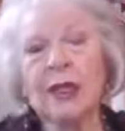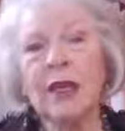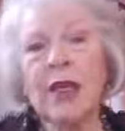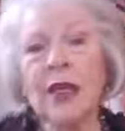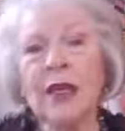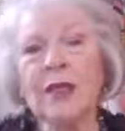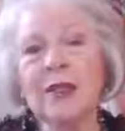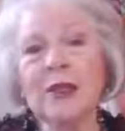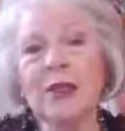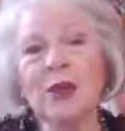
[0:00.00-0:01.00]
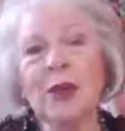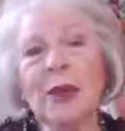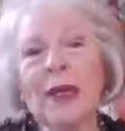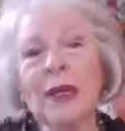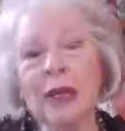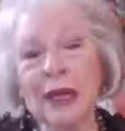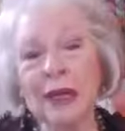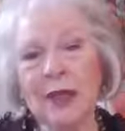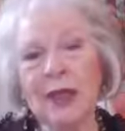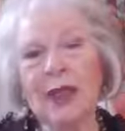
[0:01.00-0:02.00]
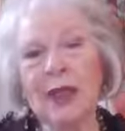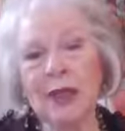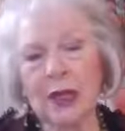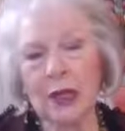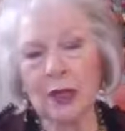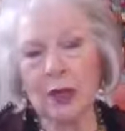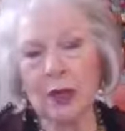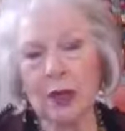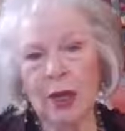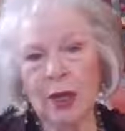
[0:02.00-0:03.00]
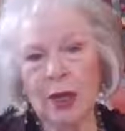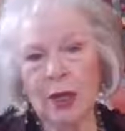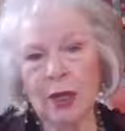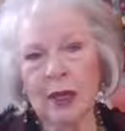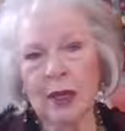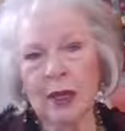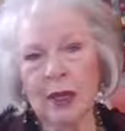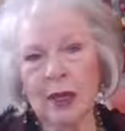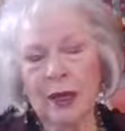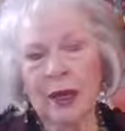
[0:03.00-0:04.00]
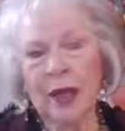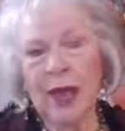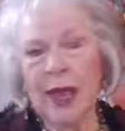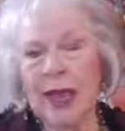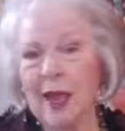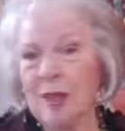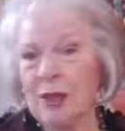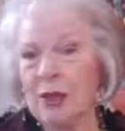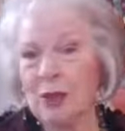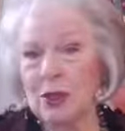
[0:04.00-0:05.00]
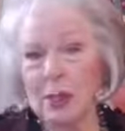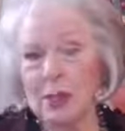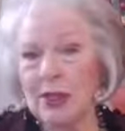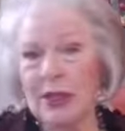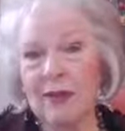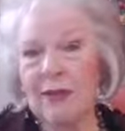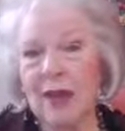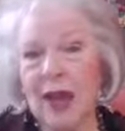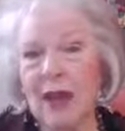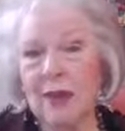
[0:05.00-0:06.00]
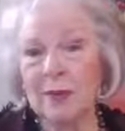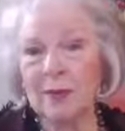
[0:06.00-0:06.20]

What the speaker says: and crinkling skin here. I am, to some extent, vain.